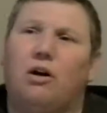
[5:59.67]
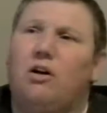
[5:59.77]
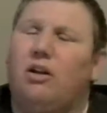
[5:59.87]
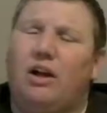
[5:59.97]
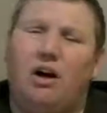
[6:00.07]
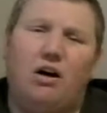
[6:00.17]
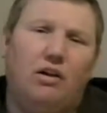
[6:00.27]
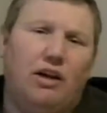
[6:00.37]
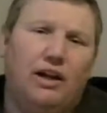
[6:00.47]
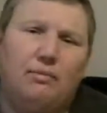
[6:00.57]

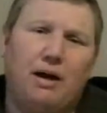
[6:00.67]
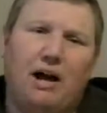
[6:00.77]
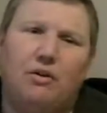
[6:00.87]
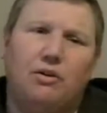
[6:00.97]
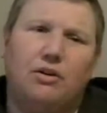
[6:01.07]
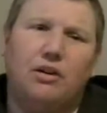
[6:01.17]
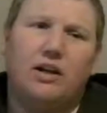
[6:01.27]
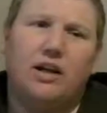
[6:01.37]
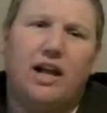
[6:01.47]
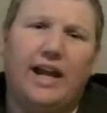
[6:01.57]
all in about
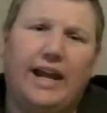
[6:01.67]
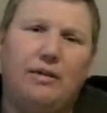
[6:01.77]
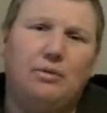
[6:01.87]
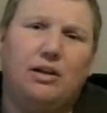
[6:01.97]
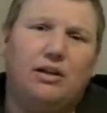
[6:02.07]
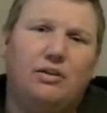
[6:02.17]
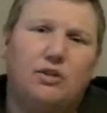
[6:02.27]
Heyman